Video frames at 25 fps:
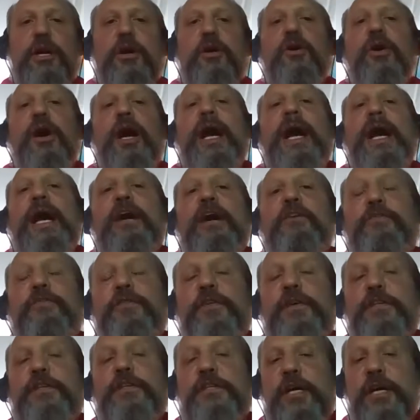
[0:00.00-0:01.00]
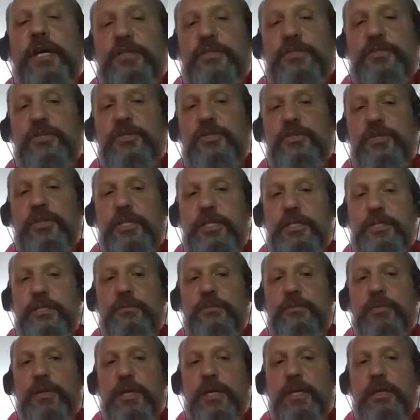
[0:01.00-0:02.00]
or how fit dancers need to
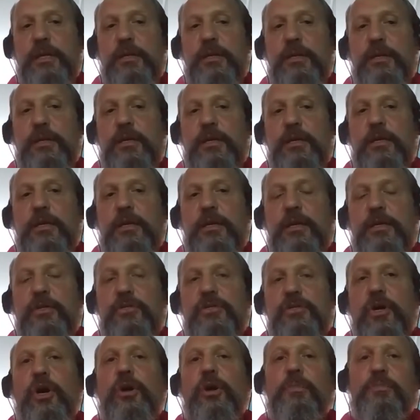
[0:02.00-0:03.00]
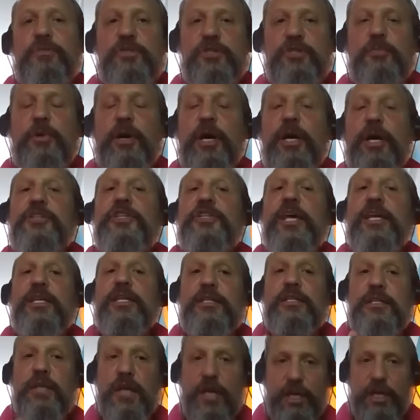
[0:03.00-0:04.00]
be to optimize their
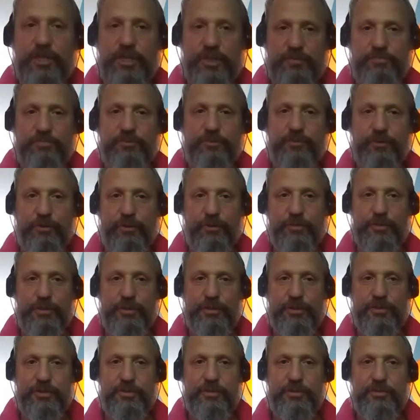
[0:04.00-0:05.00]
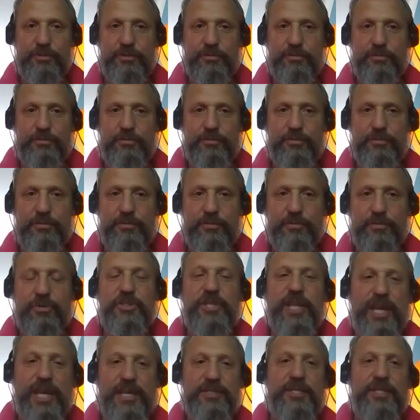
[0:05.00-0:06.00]
dance performance. Because
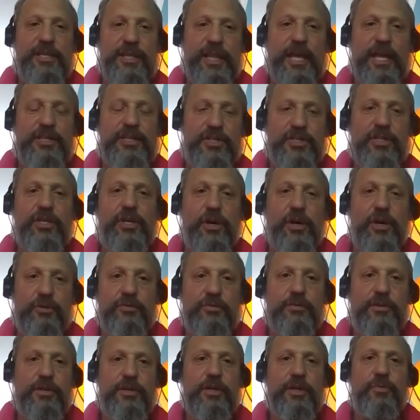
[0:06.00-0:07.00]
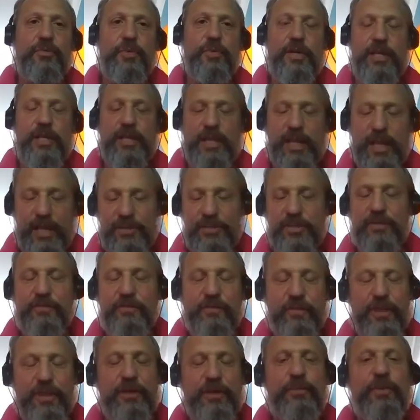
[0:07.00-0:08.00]
that's the goal. That's the
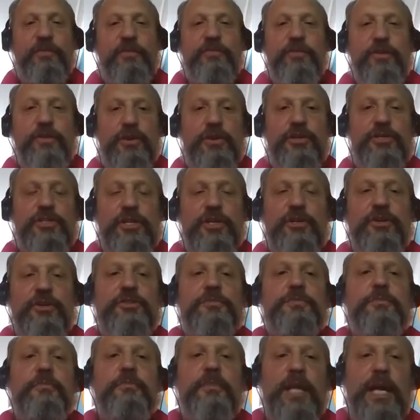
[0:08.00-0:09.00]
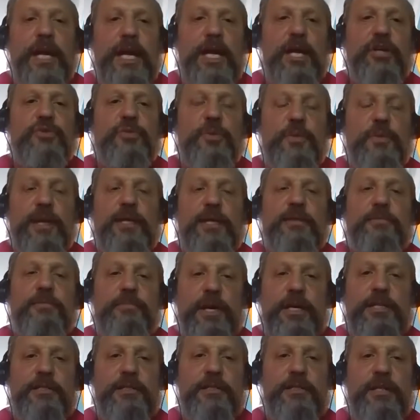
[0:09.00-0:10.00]
thing we're focusing on. How do we make them
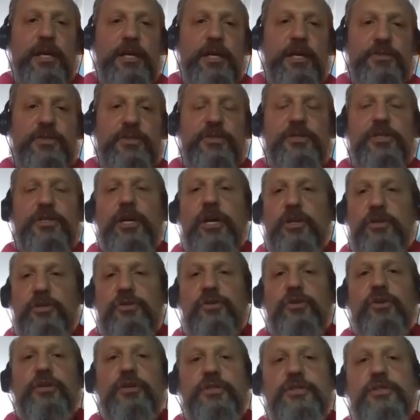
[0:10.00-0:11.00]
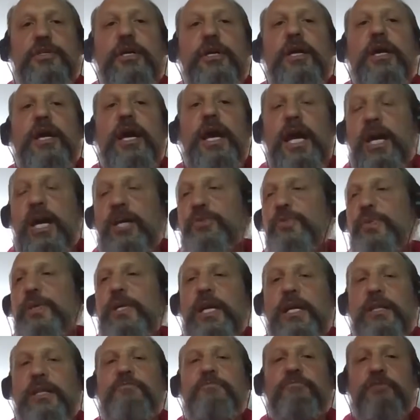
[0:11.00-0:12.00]
better dancers? Not how do we
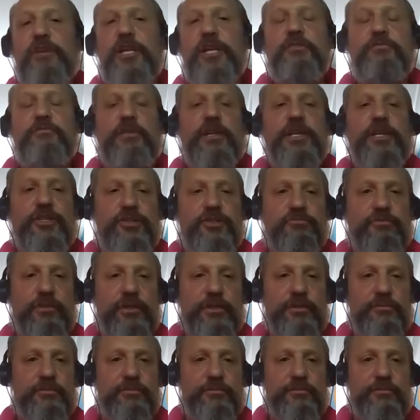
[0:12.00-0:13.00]
get them really, really strong?